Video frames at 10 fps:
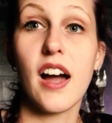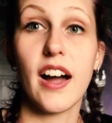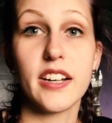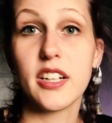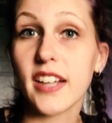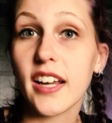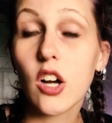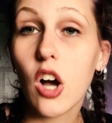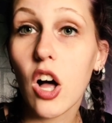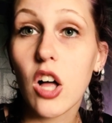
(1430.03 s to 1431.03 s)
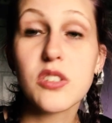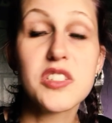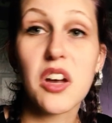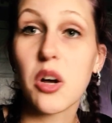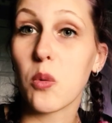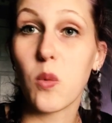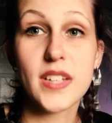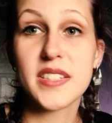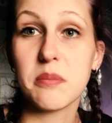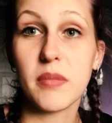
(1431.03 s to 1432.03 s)
I didn't get a call, so
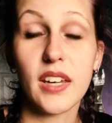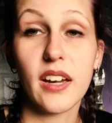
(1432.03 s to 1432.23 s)
wasn't me.